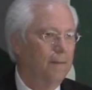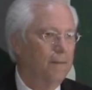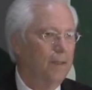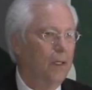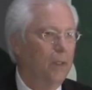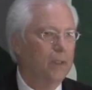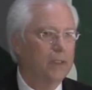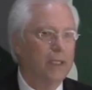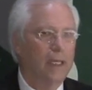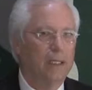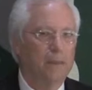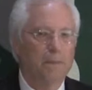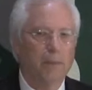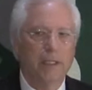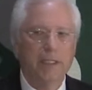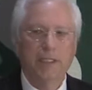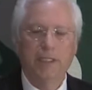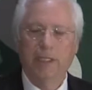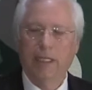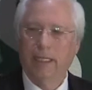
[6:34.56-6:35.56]
Folks, I
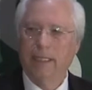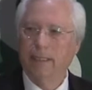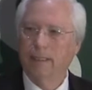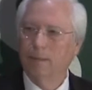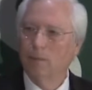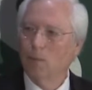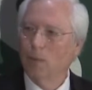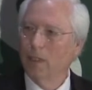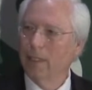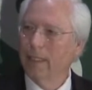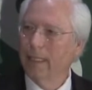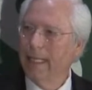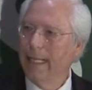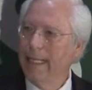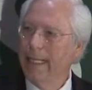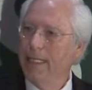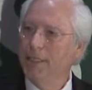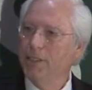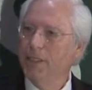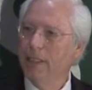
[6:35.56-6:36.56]
appreciate what
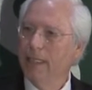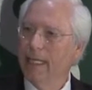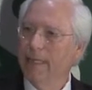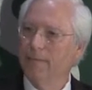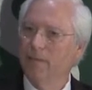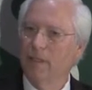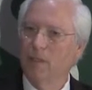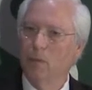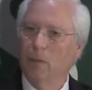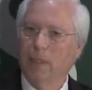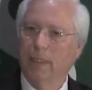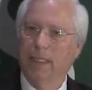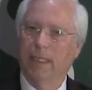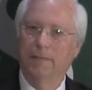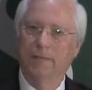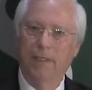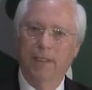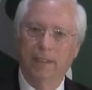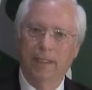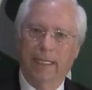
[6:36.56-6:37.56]
each and every one
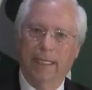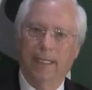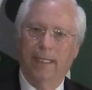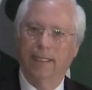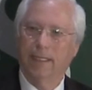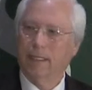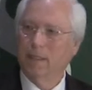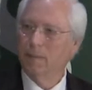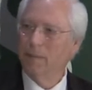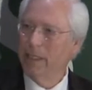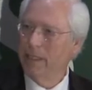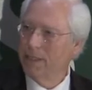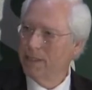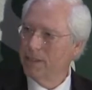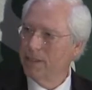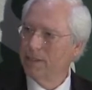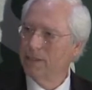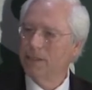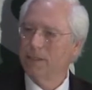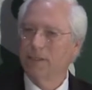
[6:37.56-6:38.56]
of you, the county
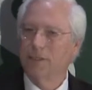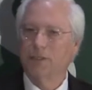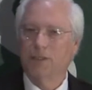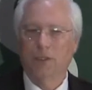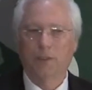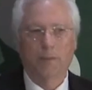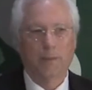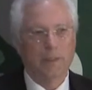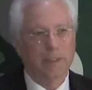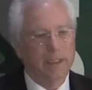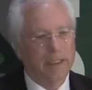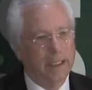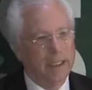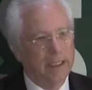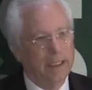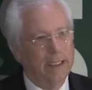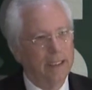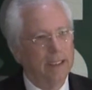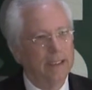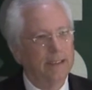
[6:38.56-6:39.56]
commissioners, the
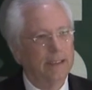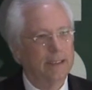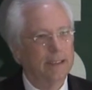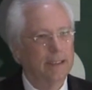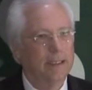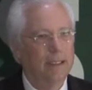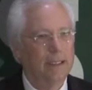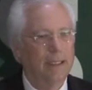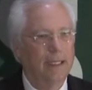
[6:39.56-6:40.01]
superintendents,